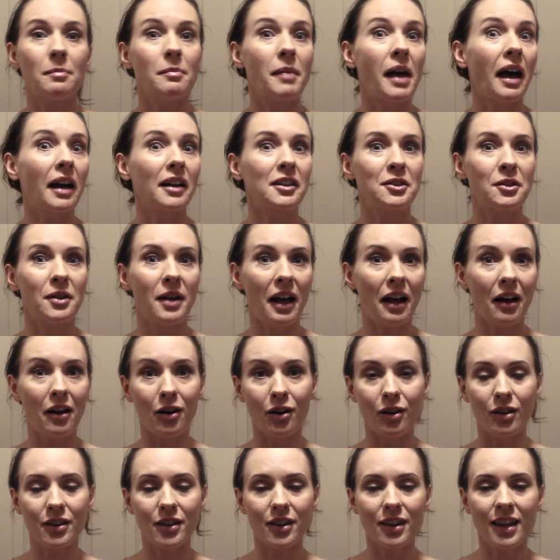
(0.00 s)
back to
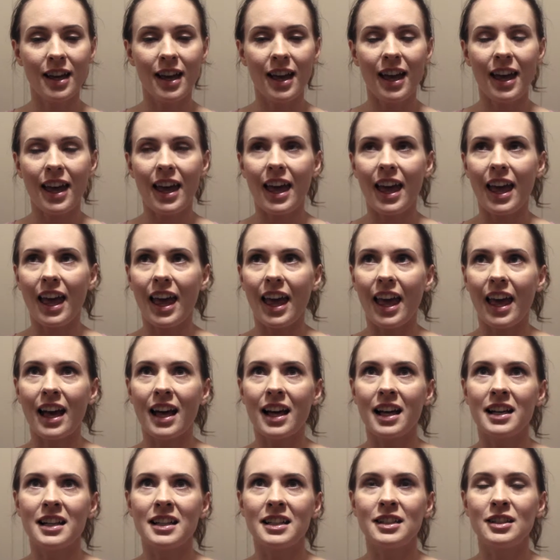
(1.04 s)
health,
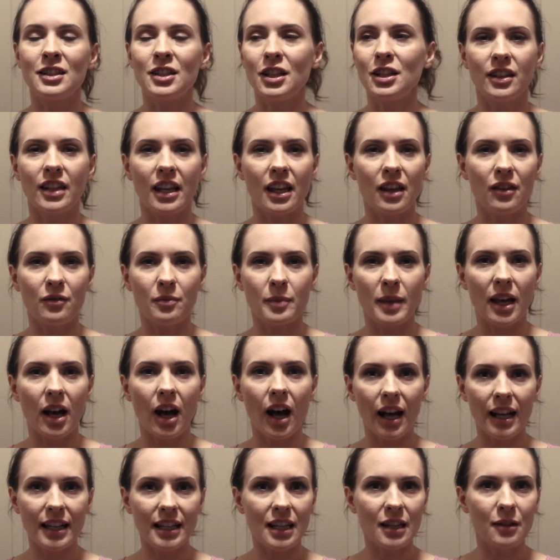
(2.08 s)
and they give me
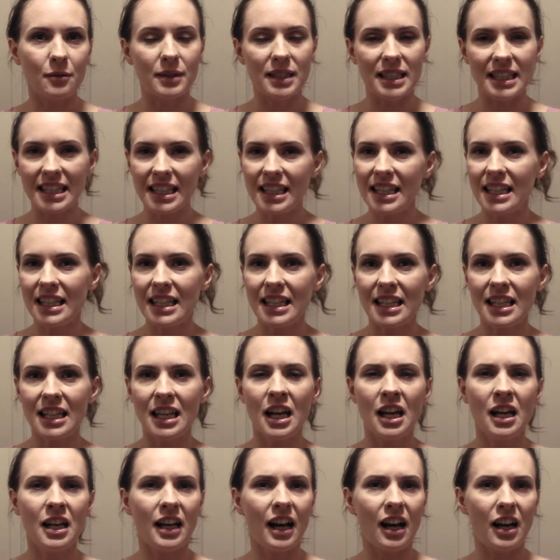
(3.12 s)
honey with tea,
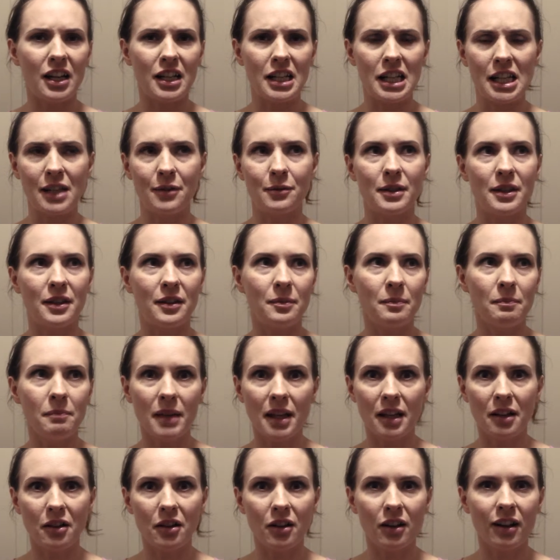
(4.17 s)
honey with
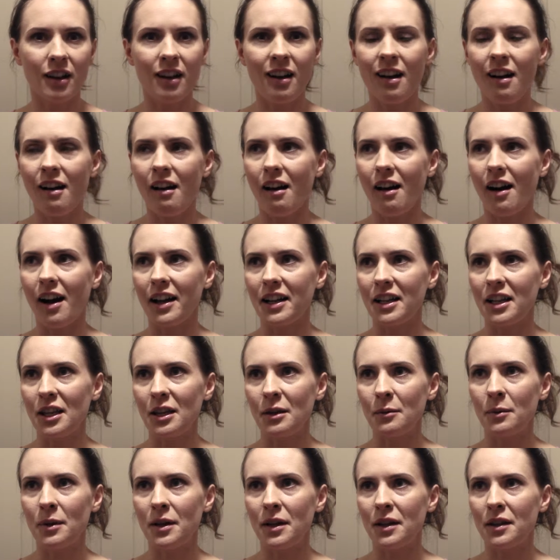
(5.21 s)
milk,
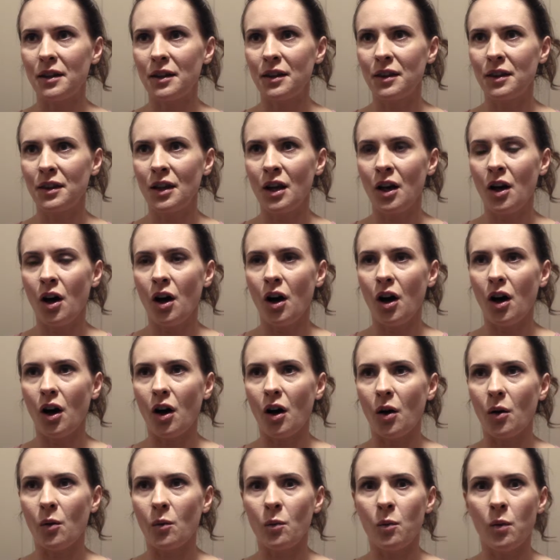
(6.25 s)
honey with
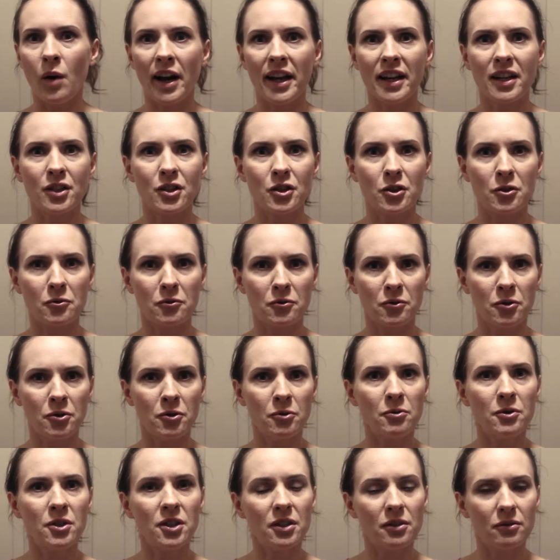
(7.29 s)
white
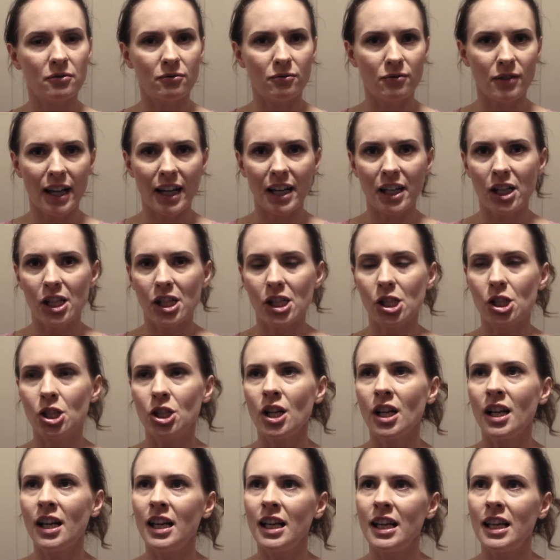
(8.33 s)
root radish.